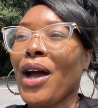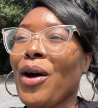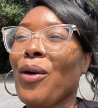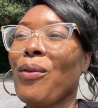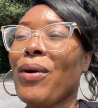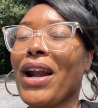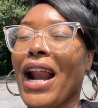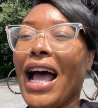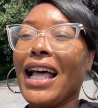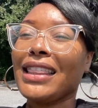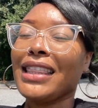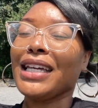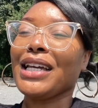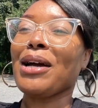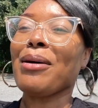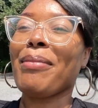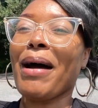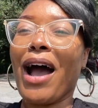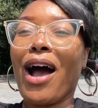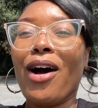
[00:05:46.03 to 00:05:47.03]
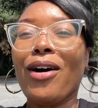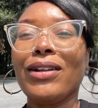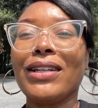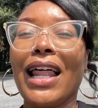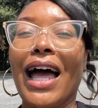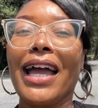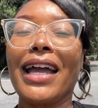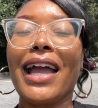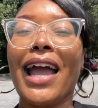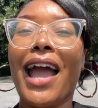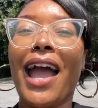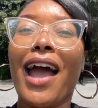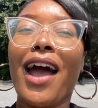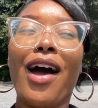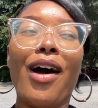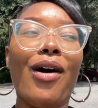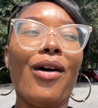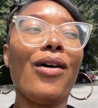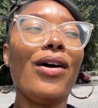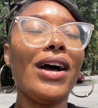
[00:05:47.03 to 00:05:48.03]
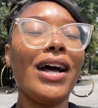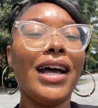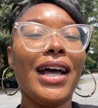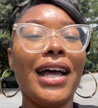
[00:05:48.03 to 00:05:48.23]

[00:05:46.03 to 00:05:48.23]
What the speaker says: when I think about like how